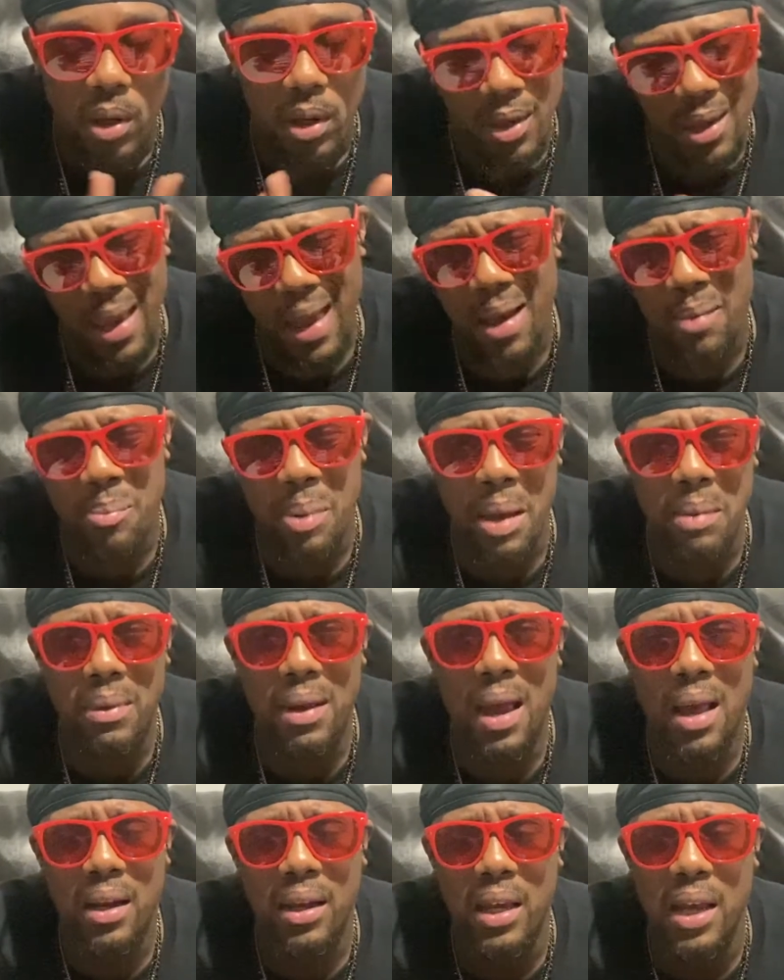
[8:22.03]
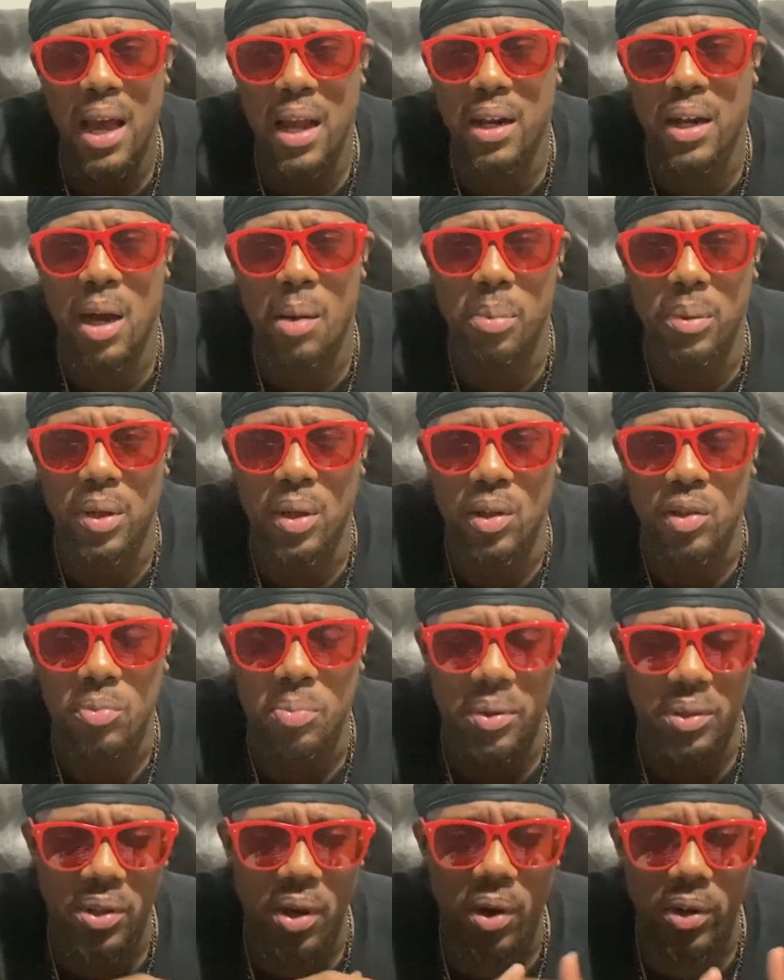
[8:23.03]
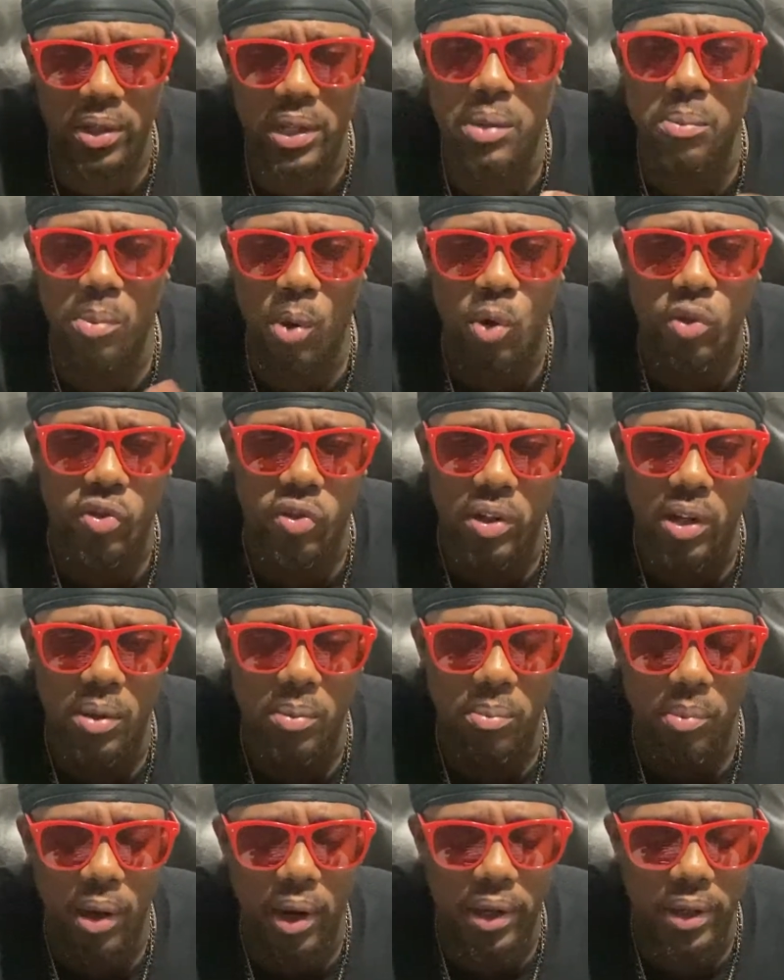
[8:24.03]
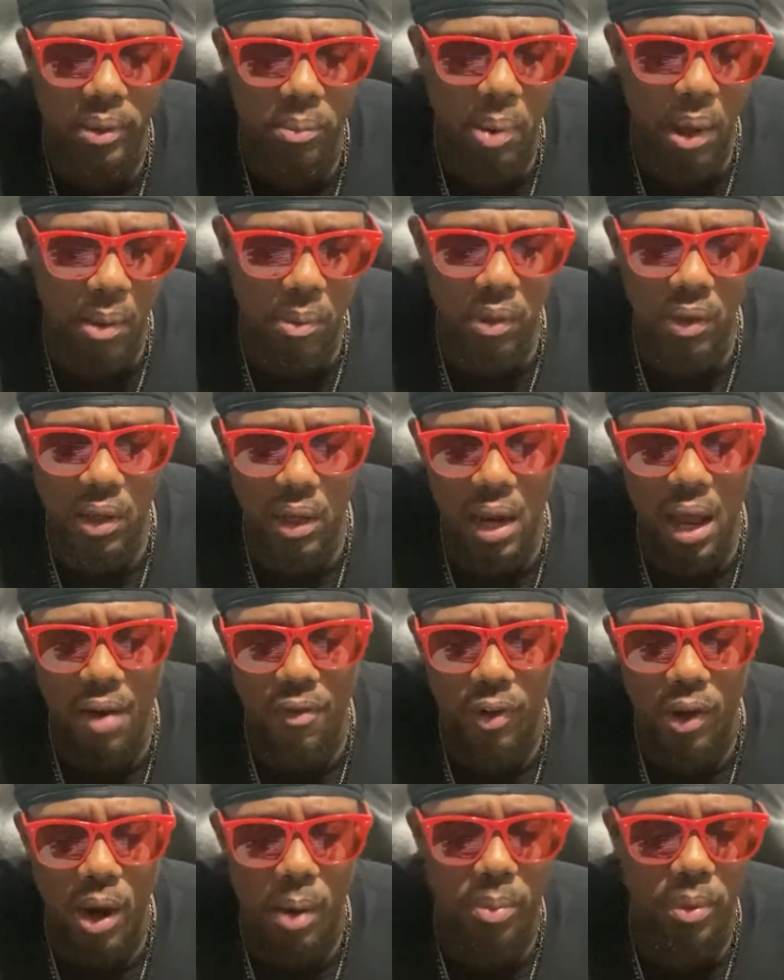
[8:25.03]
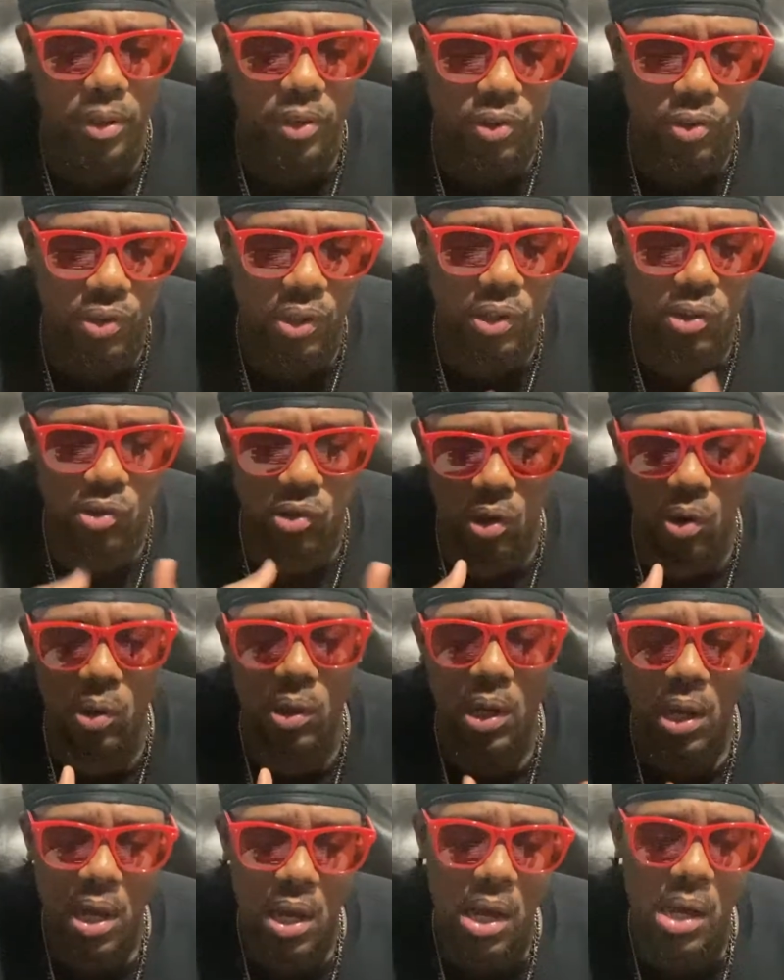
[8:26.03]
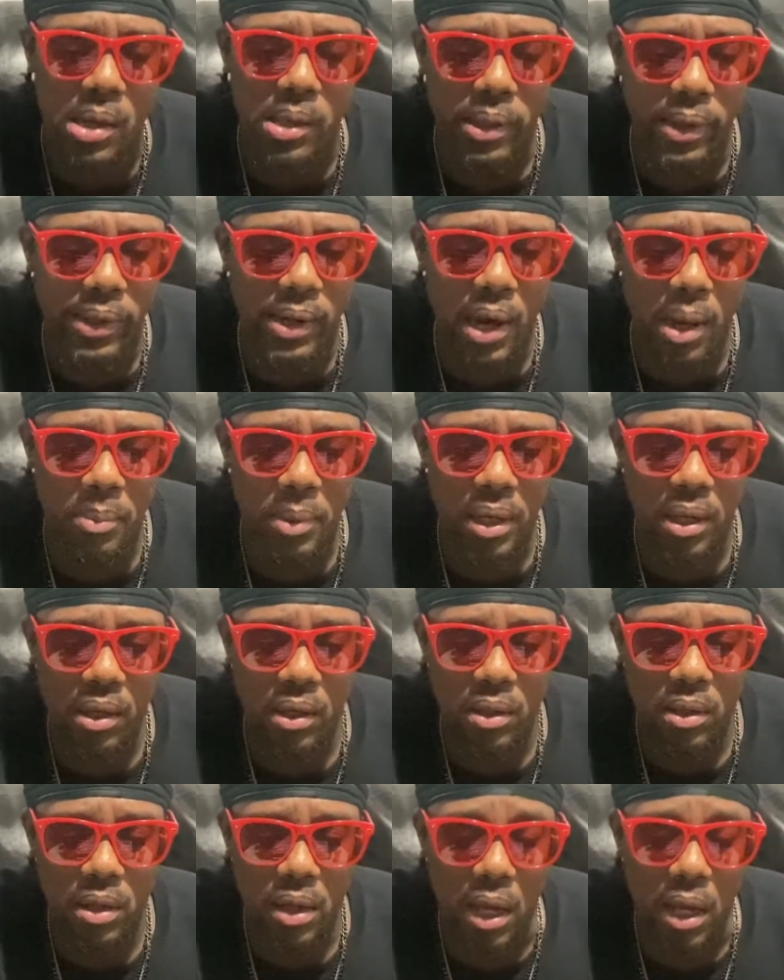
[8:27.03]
Yeah, Baby had a couple of hooks, but Durk did most of them. But Baby did have a couple of joints, so you know what I mean.